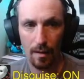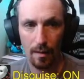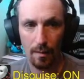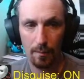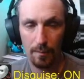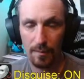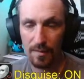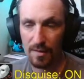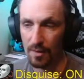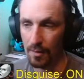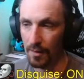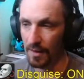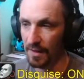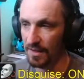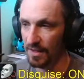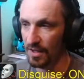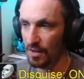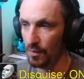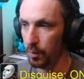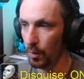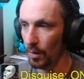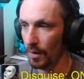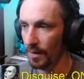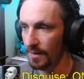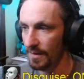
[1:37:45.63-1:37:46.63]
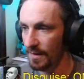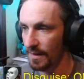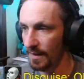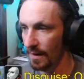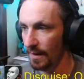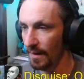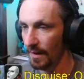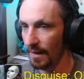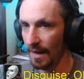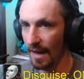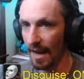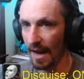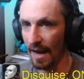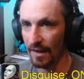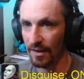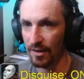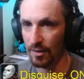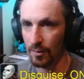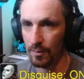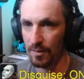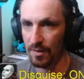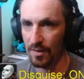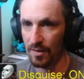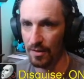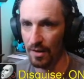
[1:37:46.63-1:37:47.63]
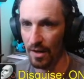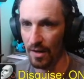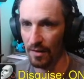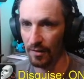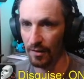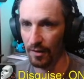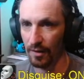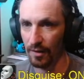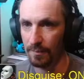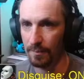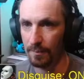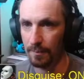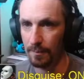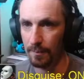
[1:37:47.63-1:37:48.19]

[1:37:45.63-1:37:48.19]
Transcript: So this is what hacks are suggesting.